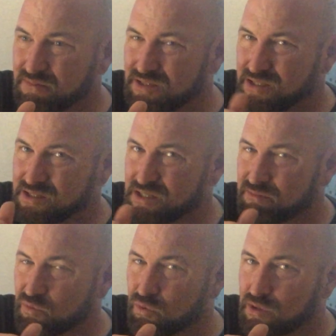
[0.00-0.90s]
Didn't seem
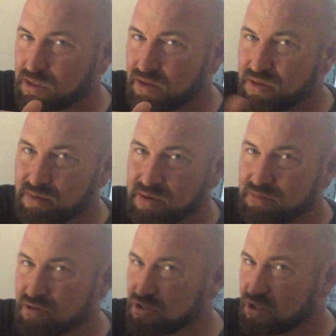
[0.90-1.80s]
to work. I thought maybe
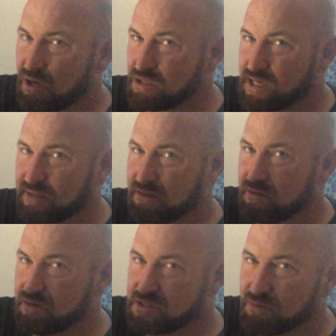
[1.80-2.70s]
there's a contact in
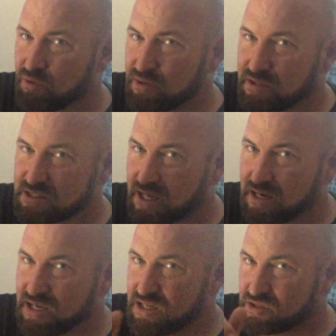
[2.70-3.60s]
there somewhere that it's got to
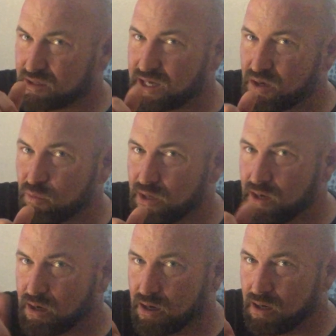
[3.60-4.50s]
hit, so I kind of went
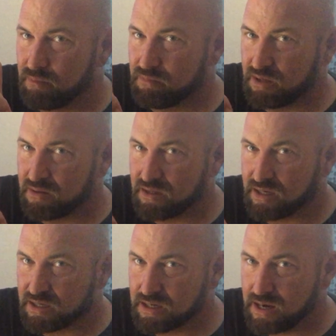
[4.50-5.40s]
up and
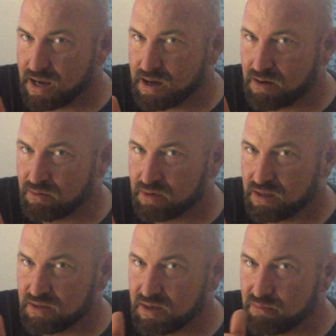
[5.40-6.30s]
then down
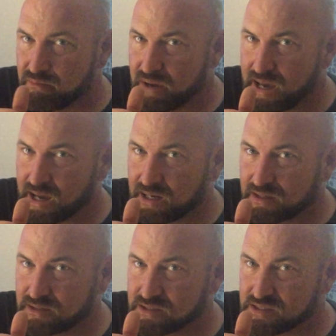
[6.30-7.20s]
and then back
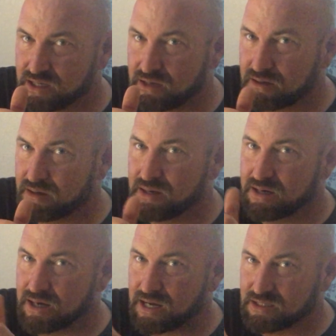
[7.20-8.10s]
to center
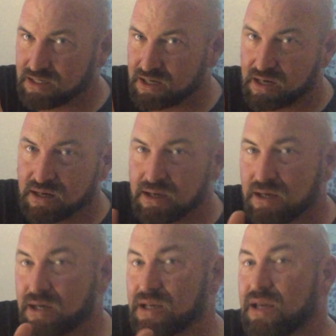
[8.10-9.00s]
and did it
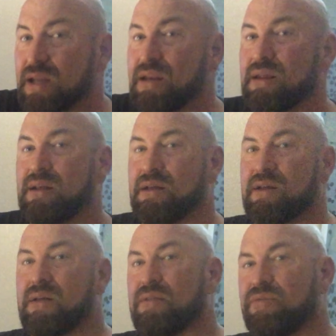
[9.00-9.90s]
again.
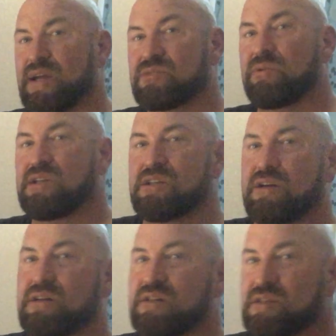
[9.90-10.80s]
That's when I
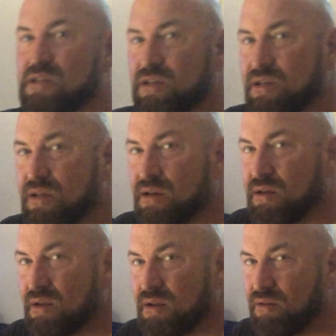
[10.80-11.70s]
started to see
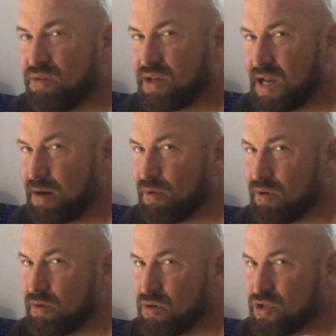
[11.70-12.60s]
the camera
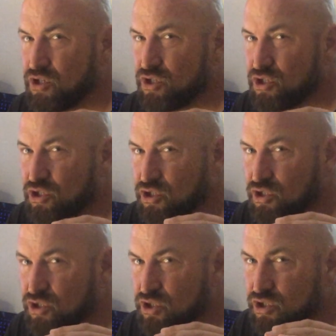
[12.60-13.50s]

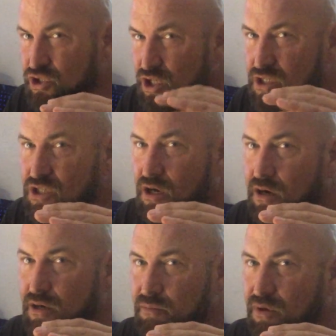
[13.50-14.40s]
just
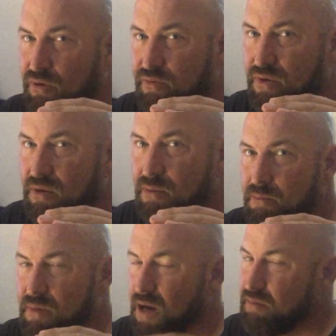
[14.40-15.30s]
start to move.
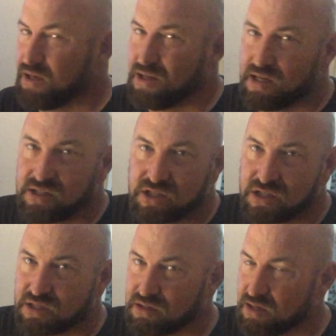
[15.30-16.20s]
I mean,
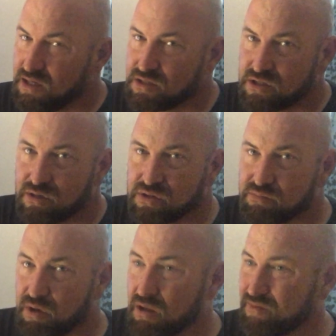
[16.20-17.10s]
it's so
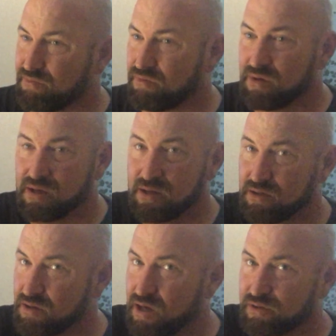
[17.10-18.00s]
small. If
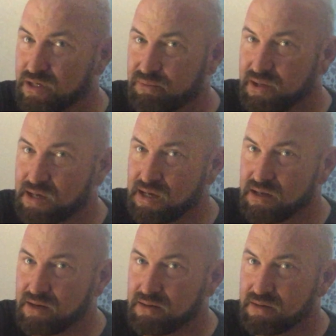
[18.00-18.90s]
you held it up like I
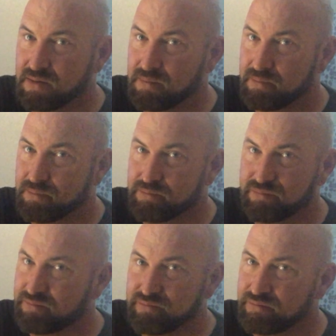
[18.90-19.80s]
did,
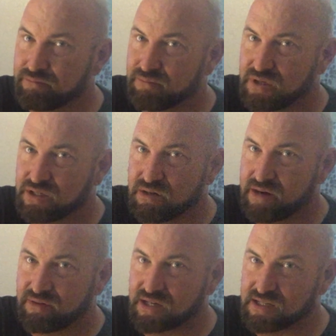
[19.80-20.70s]
you're
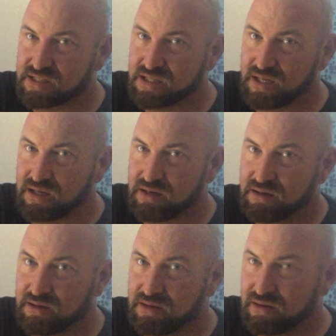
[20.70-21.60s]
never going to see it.
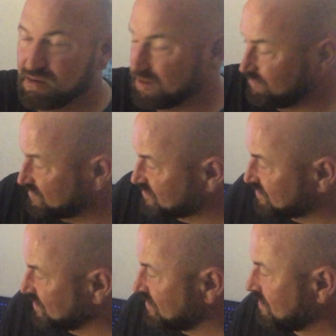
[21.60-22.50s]
If it's
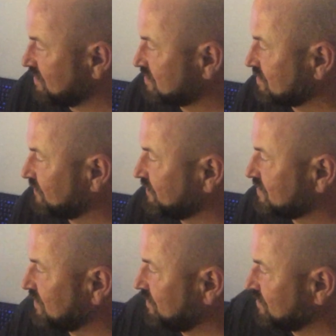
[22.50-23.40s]
sitting on a
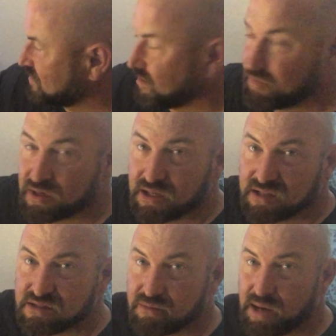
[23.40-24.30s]
surface and there's something
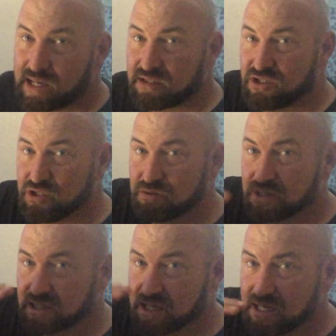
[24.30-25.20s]
against the back that you
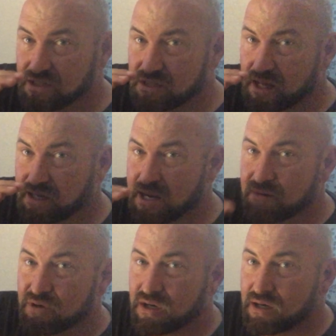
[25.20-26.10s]
can gauge that
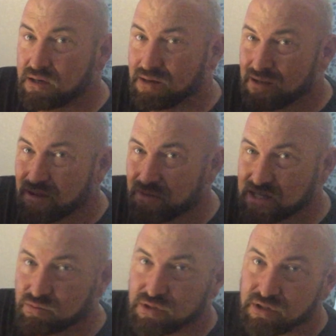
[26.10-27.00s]
camera on,
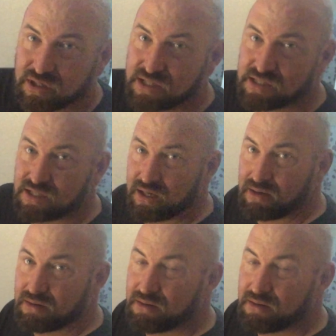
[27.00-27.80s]
that's when you're going to see it.